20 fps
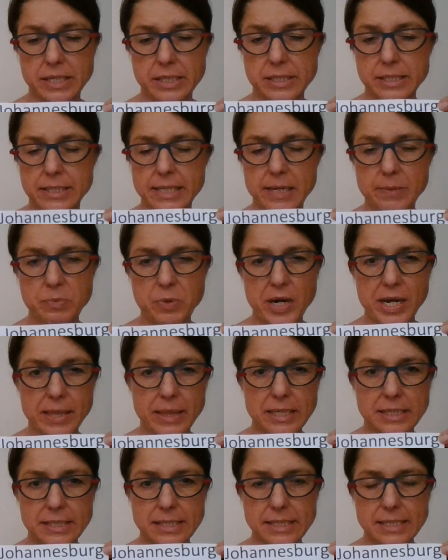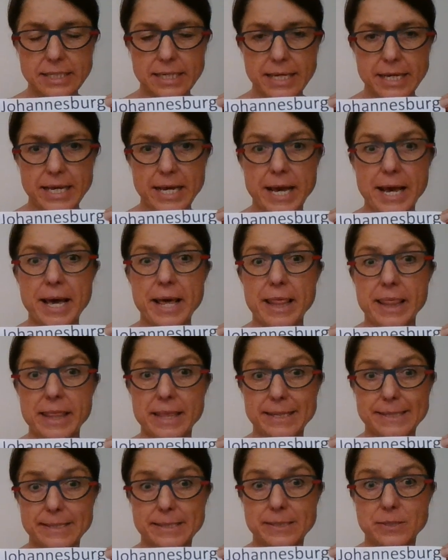And somewhere in the city,
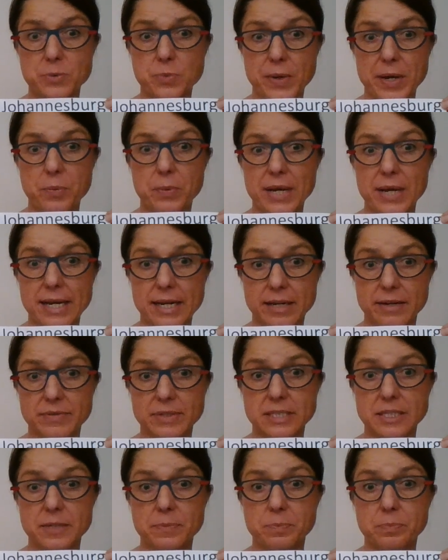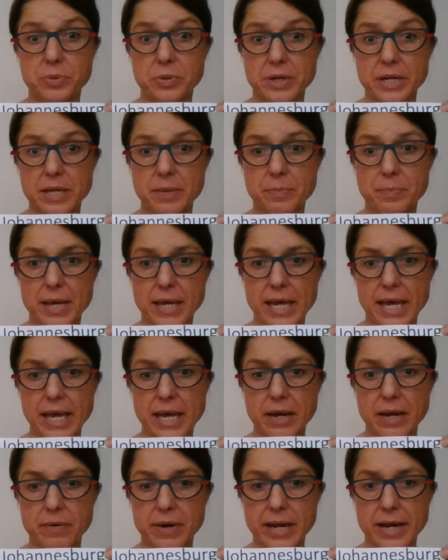this is where we live. It's a pretty big
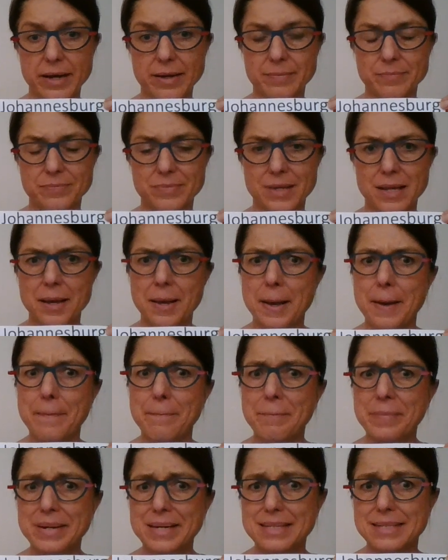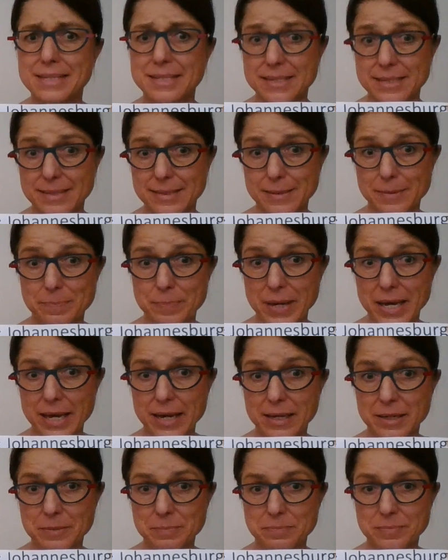area, but it's still
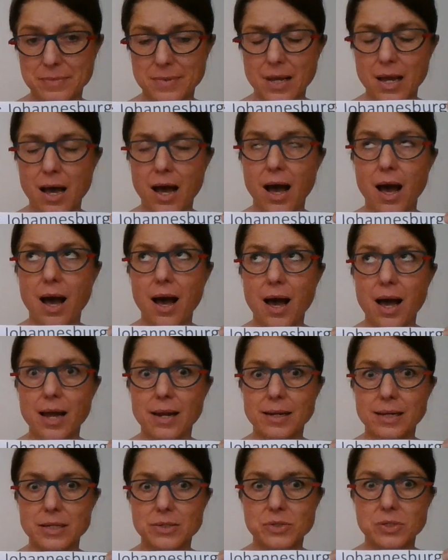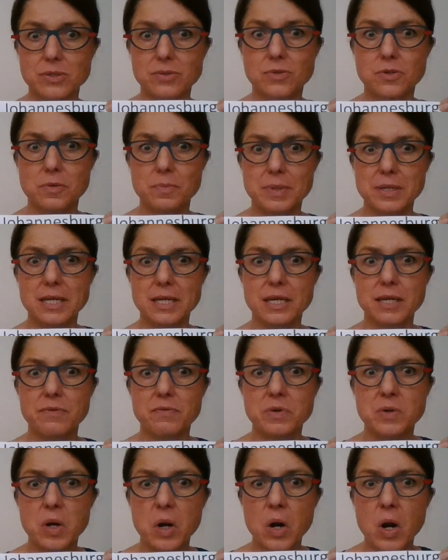big. I need to zoom in
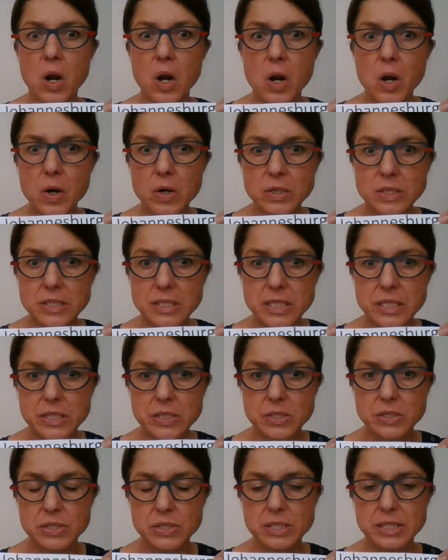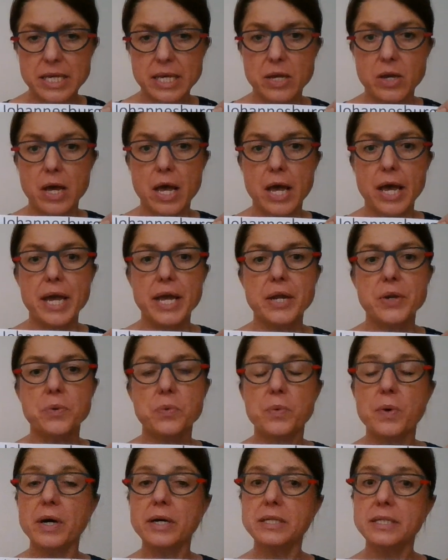even closer to see in
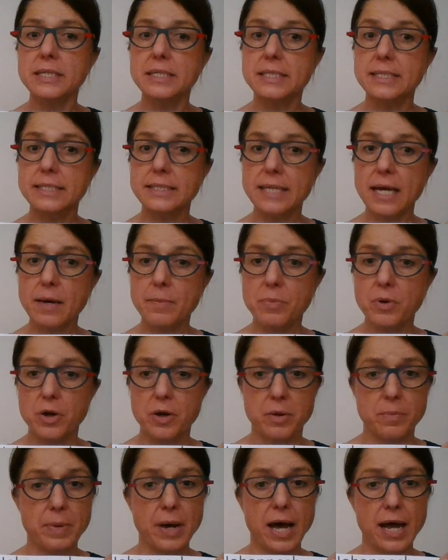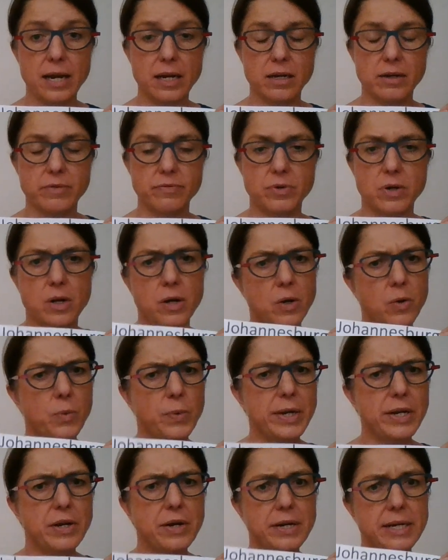what suburb I live.
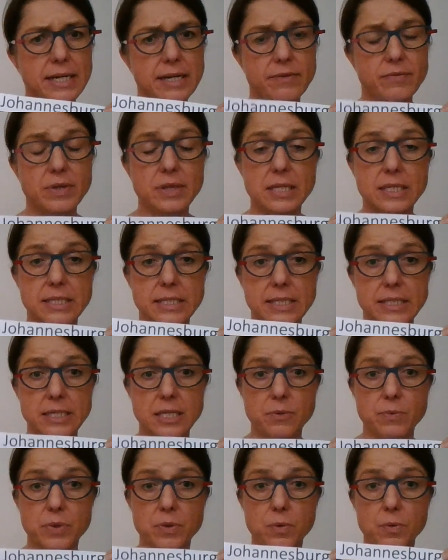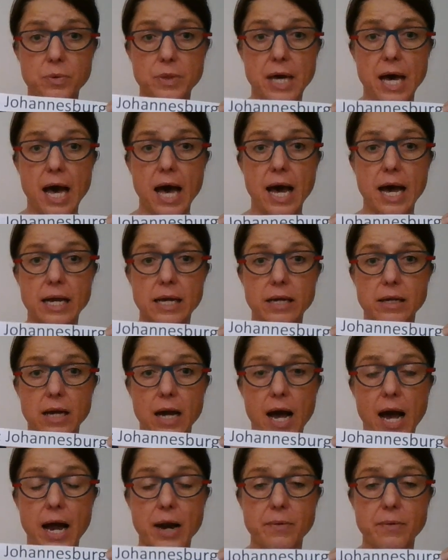We don't live in the city with all the
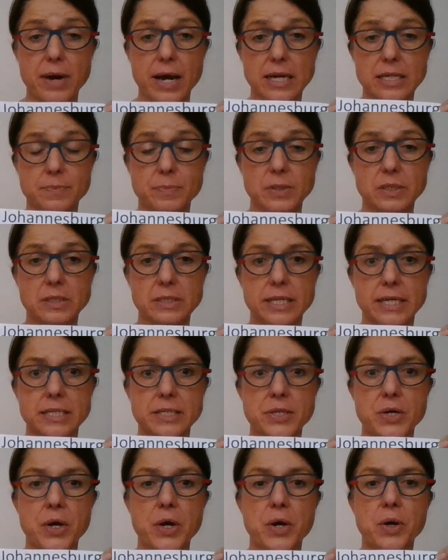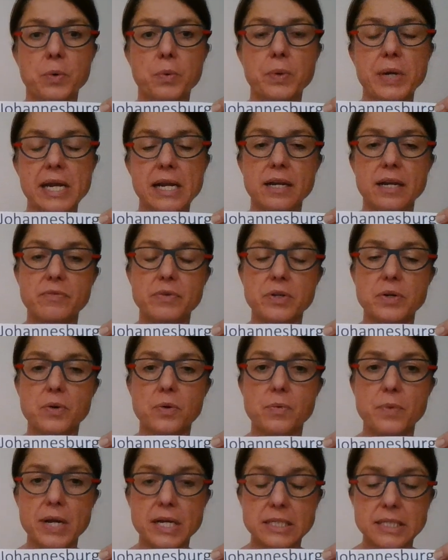high-rise buildings. We live in a
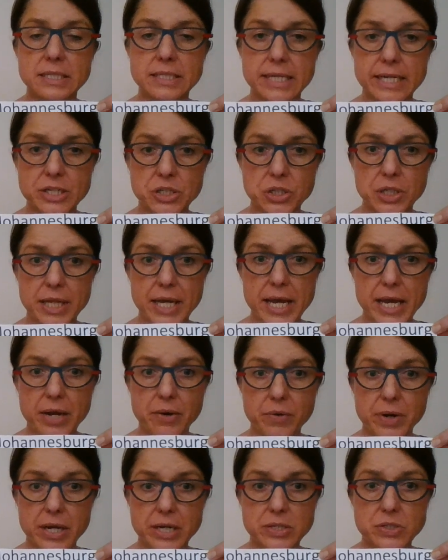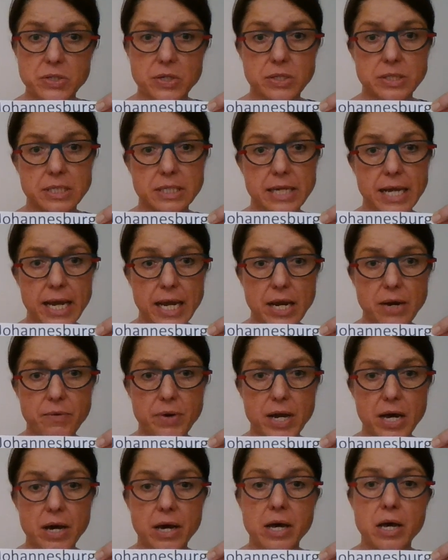residential area. So it's an
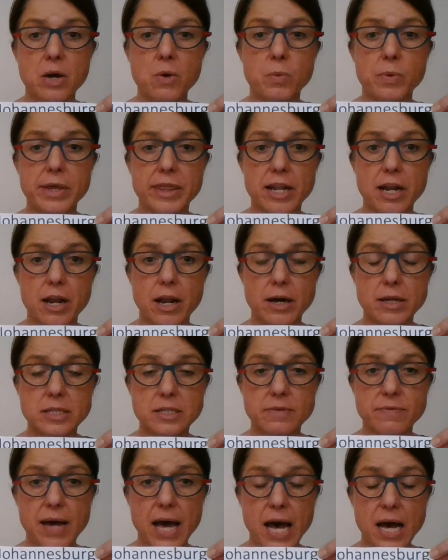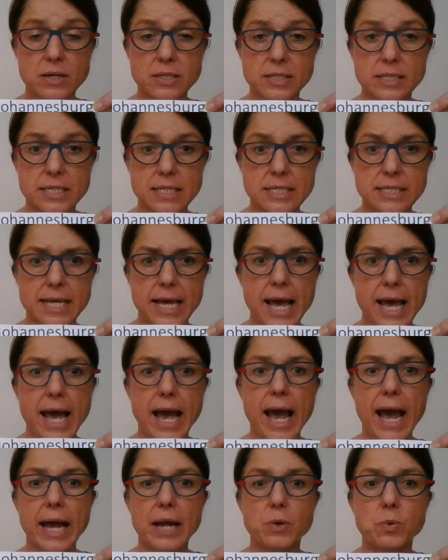area with lots of houses,
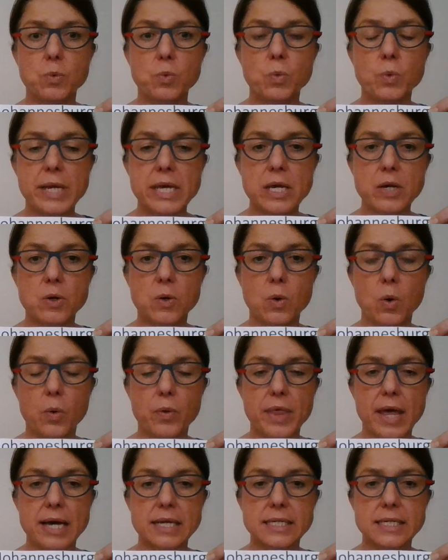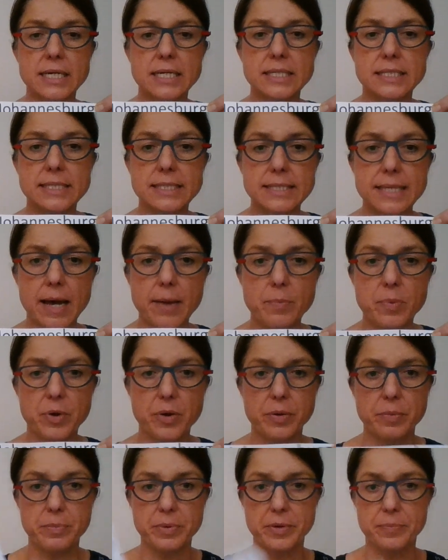and we call that a
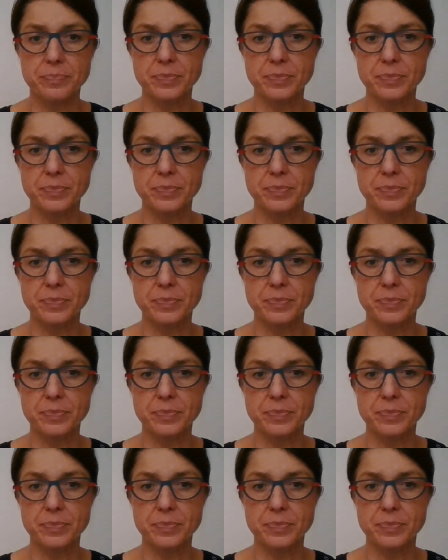suburb.